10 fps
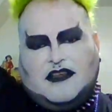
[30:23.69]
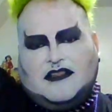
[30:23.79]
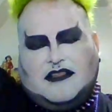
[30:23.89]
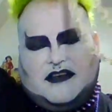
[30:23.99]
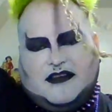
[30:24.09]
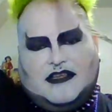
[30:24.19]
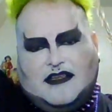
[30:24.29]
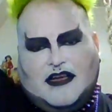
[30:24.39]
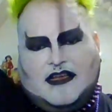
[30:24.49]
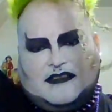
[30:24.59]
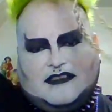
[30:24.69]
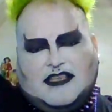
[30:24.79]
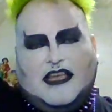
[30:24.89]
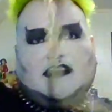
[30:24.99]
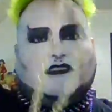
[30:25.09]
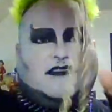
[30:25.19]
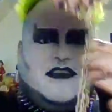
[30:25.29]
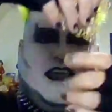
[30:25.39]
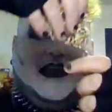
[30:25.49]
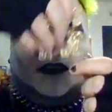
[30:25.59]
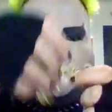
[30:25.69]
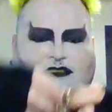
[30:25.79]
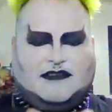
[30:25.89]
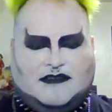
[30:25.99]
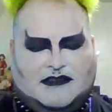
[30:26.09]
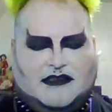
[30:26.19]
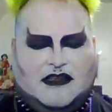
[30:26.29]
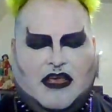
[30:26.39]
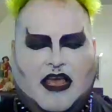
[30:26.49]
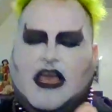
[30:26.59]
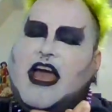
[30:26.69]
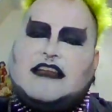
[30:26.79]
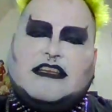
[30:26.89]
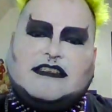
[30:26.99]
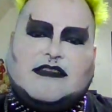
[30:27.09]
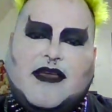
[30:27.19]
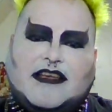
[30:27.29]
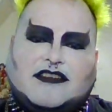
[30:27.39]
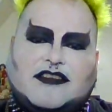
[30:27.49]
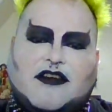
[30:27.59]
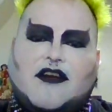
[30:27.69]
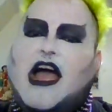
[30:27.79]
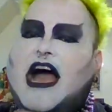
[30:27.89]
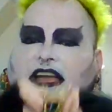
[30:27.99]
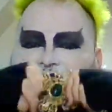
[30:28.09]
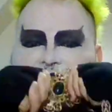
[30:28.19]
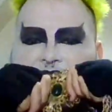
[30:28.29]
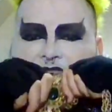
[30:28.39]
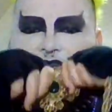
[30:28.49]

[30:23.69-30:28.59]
Literally, you guys, the chain is trash. And just to make sure I don't have